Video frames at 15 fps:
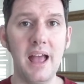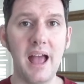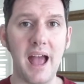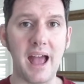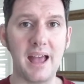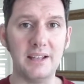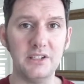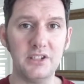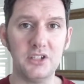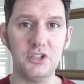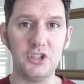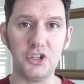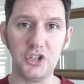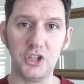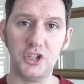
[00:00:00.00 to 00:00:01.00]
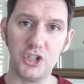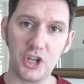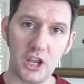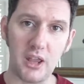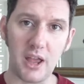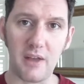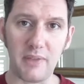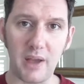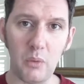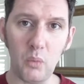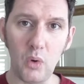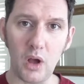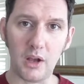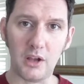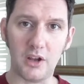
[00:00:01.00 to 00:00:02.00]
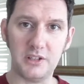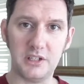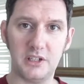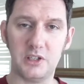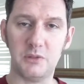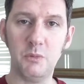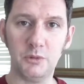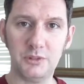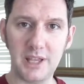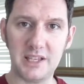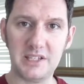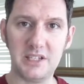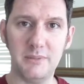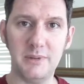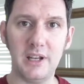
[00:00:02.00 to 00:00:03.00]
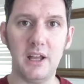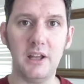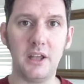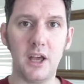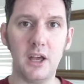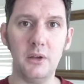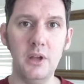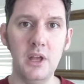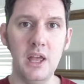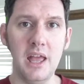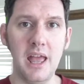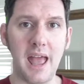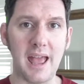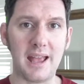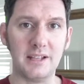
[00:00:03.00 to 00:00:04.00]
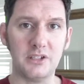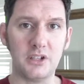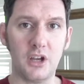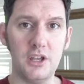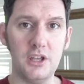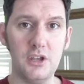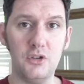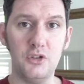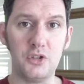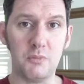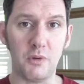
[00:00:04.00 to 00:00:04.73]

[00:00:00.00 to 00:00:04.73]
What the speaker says: And just to show you how that works, I did a small test a minute ago and I used